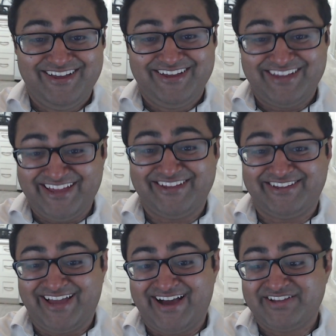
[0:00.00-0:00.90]
Hey
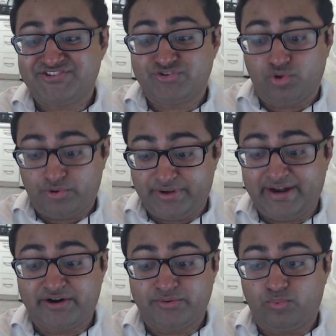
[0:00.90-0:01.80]
guys, Lord
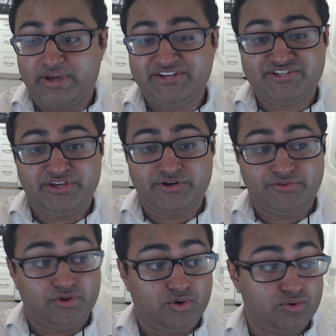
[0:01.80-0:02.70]
Naren White here,
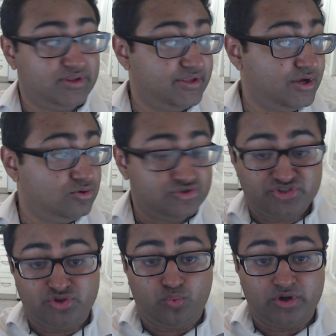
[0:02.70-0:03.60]
the Holy Ghost,
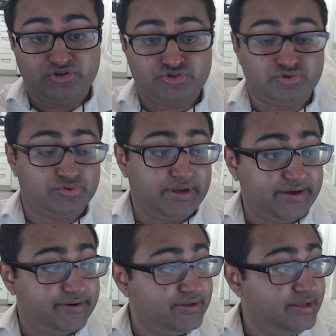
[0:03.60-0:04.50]
the one true
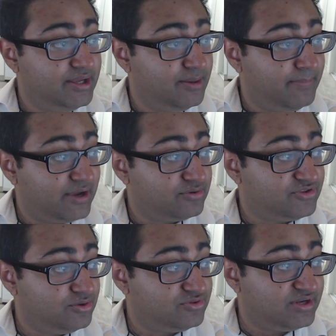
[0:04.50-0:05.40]
God, back with
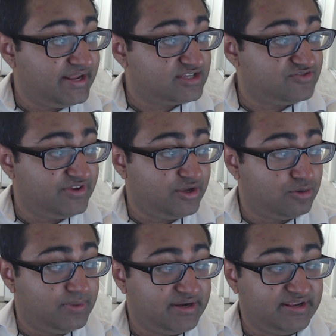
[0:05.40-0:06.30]
you with the next video in
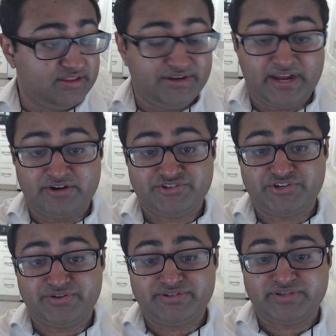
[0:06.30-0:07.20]
my Daily Diary
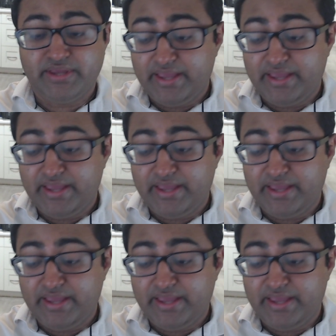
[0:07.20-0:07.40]
series.